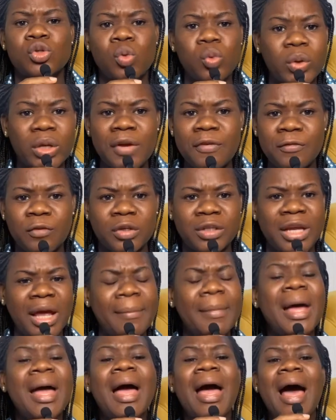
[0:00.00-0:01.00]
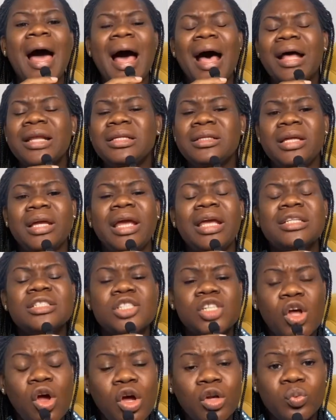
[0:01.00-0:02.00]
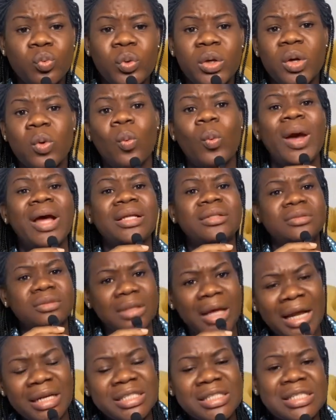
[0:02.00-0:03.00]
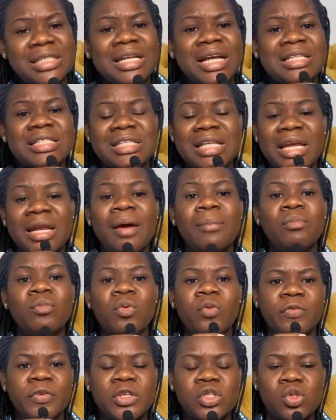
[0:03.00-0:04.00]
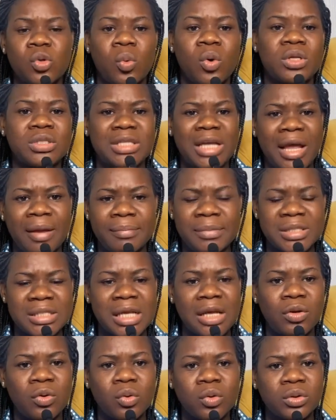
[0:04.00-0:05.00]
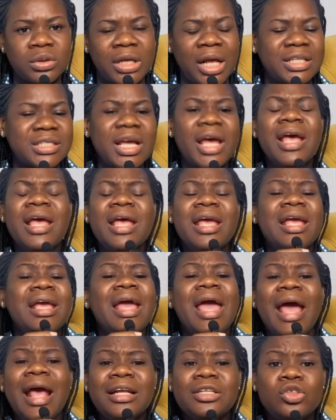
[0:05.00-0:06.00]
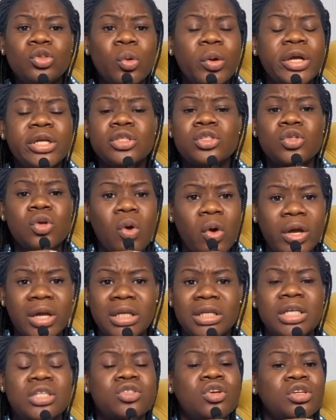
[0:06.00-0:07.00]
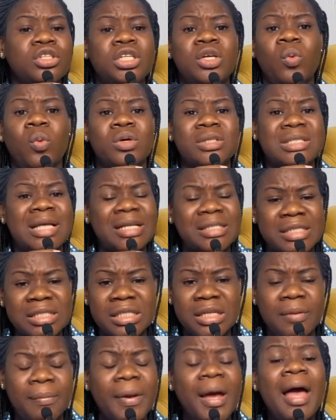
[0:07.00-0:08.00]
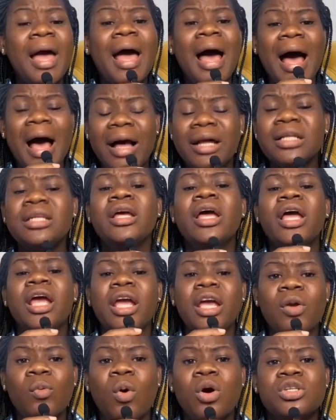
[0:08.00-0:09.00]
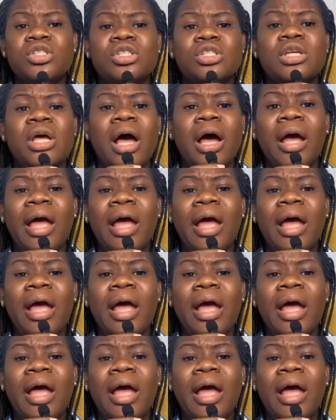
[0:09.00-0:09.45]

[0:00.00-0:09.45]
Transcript: cooking for them. And in third week, when Allison had started moving towards Hemis and all that, he heard Doin talking. They thought he was asleep, and he was